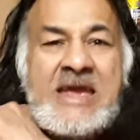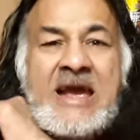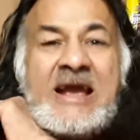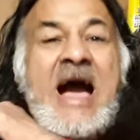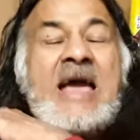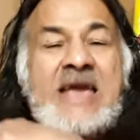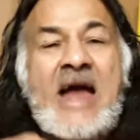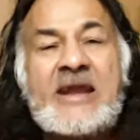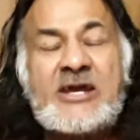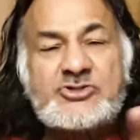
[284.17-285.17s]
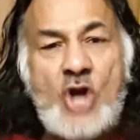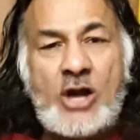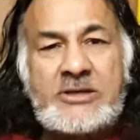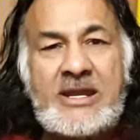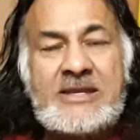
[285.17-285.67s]
Guyana is
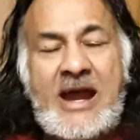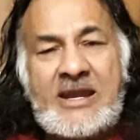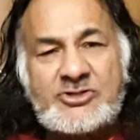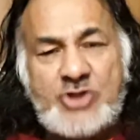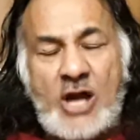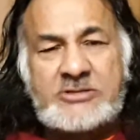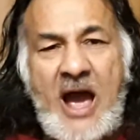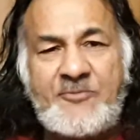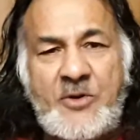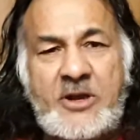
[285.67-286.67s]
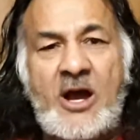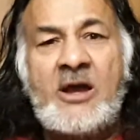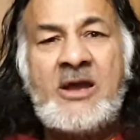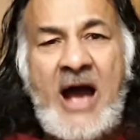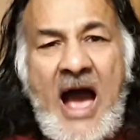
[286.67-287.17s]
not India and is not Africa.
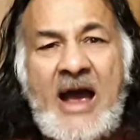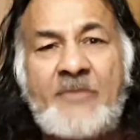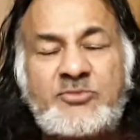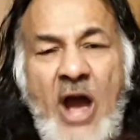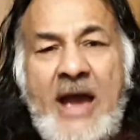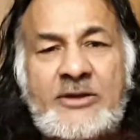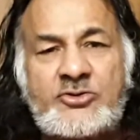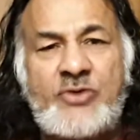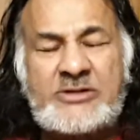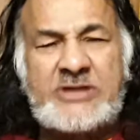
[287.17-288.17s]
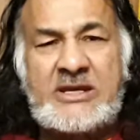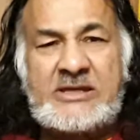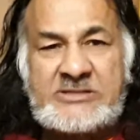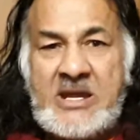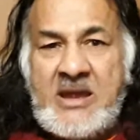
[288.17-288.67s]
I am tired of stressing
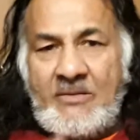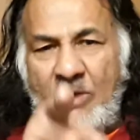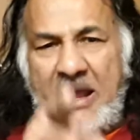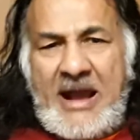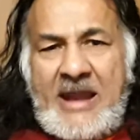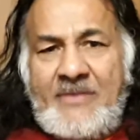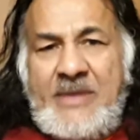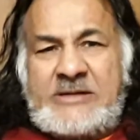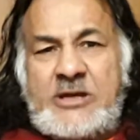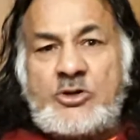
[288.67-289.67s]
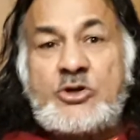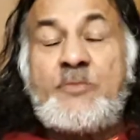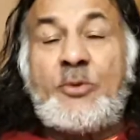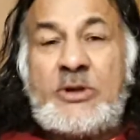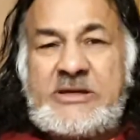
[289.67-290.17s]
this. But I got a message to the
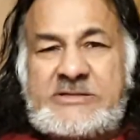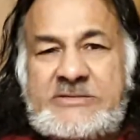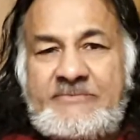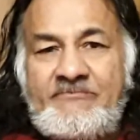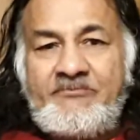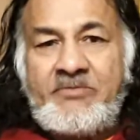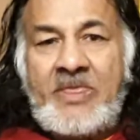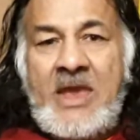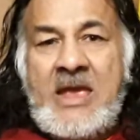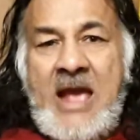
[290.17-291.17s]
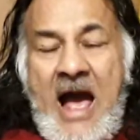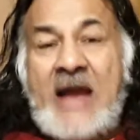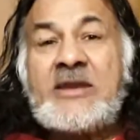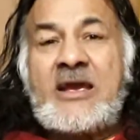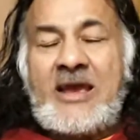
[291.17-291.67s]
police and
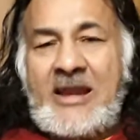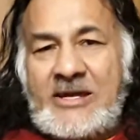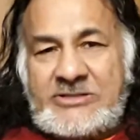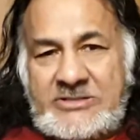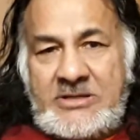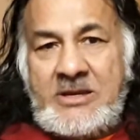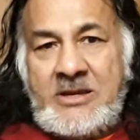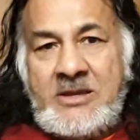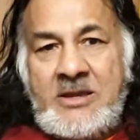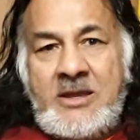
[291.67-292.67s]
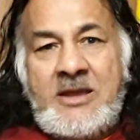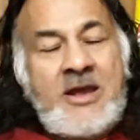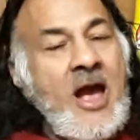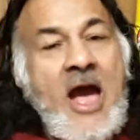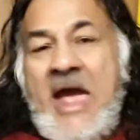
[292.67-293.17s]
the killers.
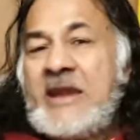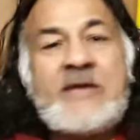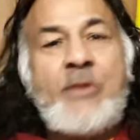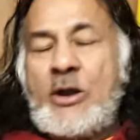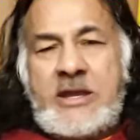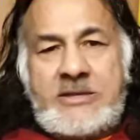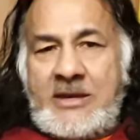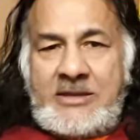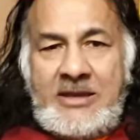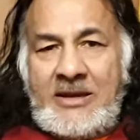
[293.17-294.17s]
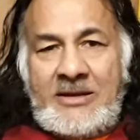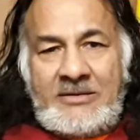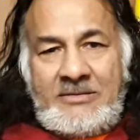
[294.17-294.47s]
Anybody can kill.